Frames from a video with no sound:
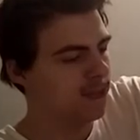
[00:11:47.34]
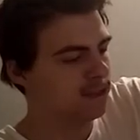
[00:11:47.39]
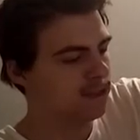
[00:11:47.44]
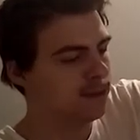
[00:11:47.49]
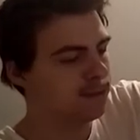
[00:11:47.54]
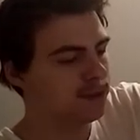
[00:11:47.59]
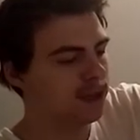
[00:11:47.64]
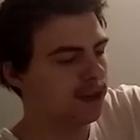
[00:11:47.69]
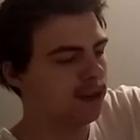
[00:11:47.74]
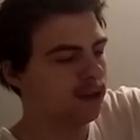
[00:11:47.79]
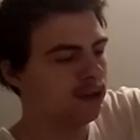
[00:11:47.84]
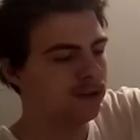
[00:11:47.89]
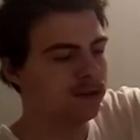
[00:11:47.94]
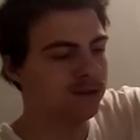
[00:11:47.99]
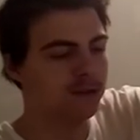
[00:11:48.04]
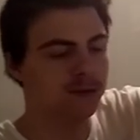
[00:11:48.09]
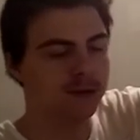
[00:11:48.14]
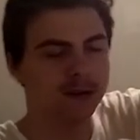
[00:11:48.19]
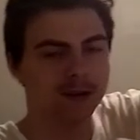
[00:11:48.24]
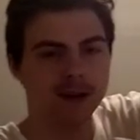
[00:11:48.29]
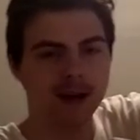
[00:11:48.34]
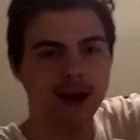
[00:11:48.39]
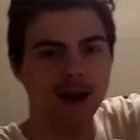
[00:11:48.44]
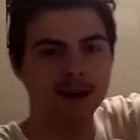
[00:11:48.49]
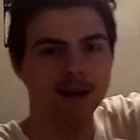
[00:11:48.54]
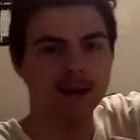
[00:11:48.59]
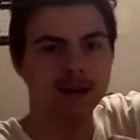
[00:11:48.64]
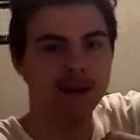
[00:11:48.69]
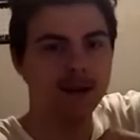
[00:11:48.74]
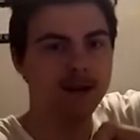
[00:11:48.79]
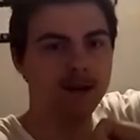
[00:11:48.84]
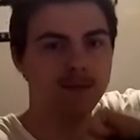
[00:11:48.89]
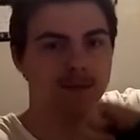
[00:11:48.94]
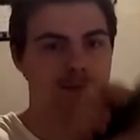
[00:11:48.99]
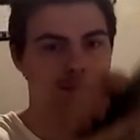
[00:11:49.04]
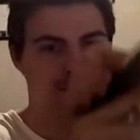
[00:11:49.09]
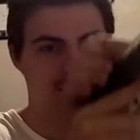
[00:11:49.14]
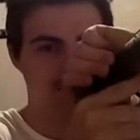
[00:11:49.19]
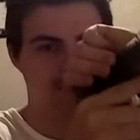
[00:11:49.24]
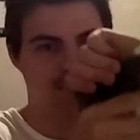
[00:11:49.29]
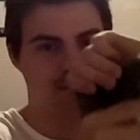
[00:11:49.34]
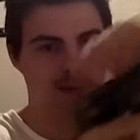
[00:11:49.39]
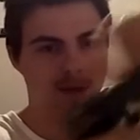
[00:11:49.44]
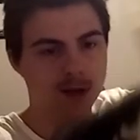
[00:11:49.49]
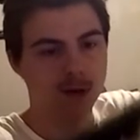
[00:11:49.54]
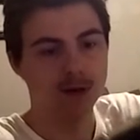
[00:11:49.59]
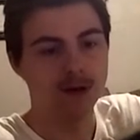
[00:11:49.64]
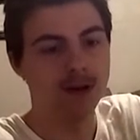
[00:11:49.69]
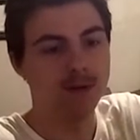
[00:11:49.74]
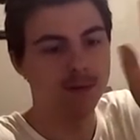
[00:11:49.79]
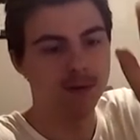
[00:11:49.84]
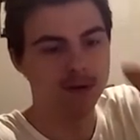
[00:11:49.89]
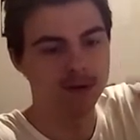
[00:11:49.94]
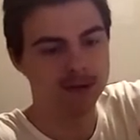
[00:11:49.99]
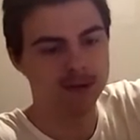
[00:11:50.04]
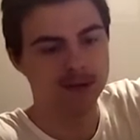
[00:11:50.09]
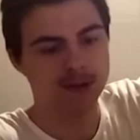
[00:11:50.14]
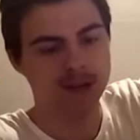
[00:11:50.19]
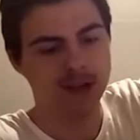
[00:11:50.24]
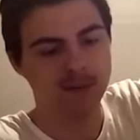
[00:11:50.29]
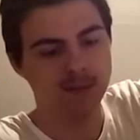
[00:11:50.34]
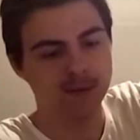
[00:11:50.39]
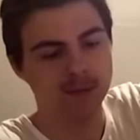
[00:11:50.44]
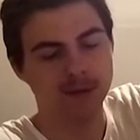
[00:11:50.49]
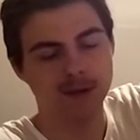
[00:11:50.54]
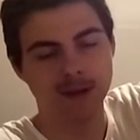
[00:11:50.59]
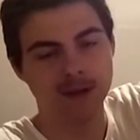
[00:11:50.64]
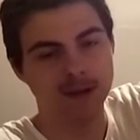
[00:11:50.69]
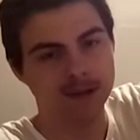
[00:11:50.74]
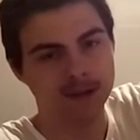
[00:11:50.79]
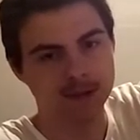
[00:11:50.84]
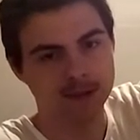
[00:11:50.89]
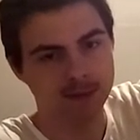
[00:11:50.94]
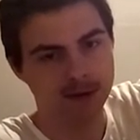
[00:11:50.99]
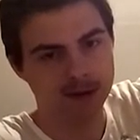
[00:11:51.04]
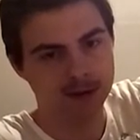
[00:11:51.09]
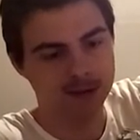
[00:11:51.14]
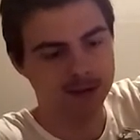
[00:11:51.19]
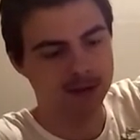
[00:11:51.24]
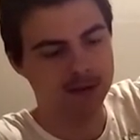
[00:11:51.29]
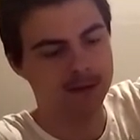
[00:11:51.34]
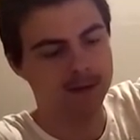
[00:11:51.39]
it seems like it doesn't want to cock any load any bullets in the chamber, but it does, watch.